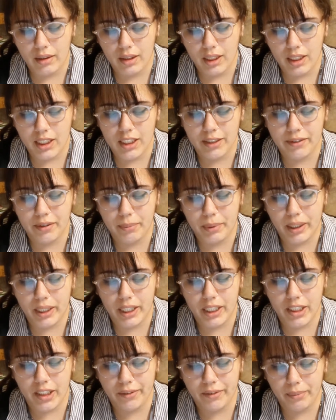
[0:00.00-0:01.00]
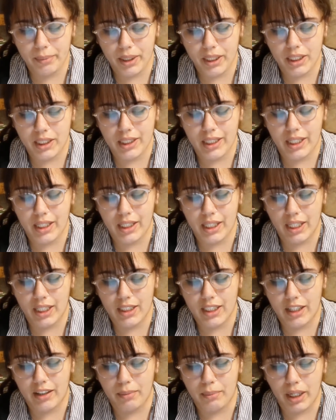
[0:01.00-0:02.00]
It's never been easy for me to say
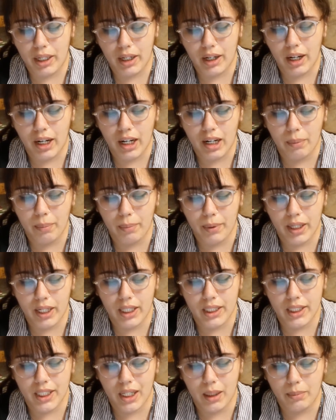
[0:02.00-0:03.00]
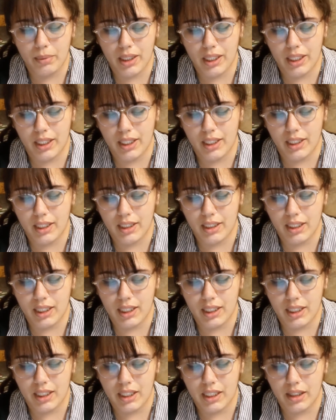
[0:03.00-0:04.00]
things out of my heart, but at times like this it's
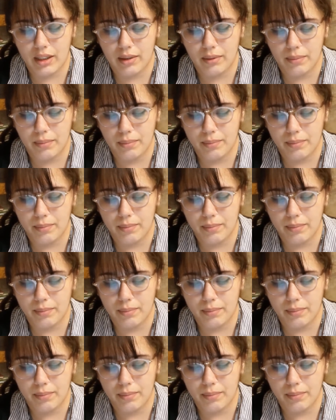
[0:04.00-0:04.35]
easier.